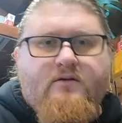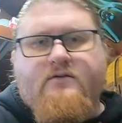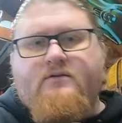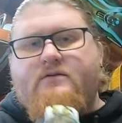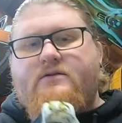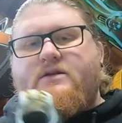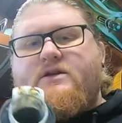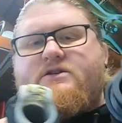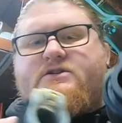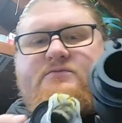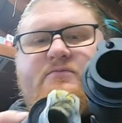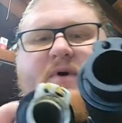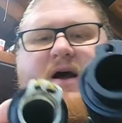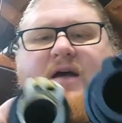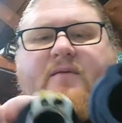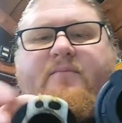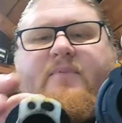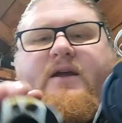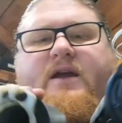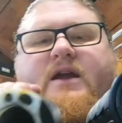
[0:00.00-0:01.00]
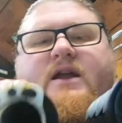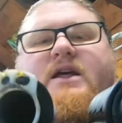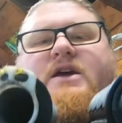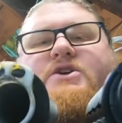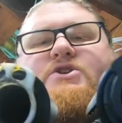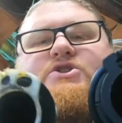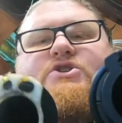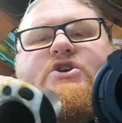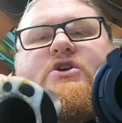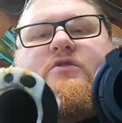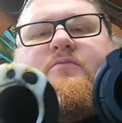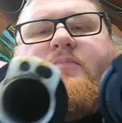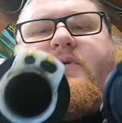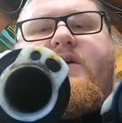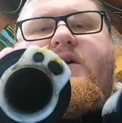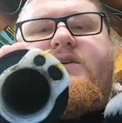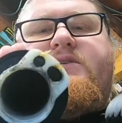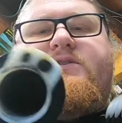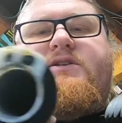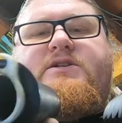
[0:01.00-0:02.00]
This might be an issue
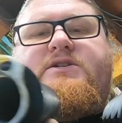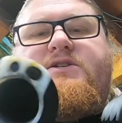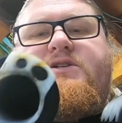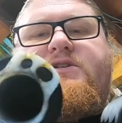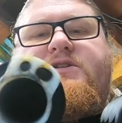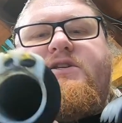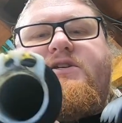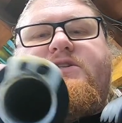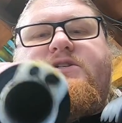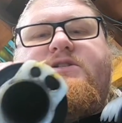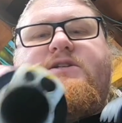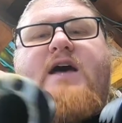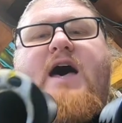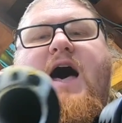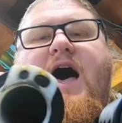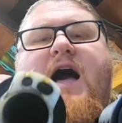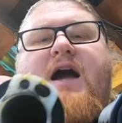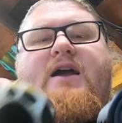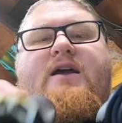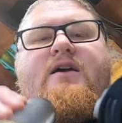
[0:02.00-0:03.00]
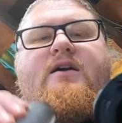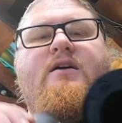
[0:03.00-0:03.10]
because this is the stock,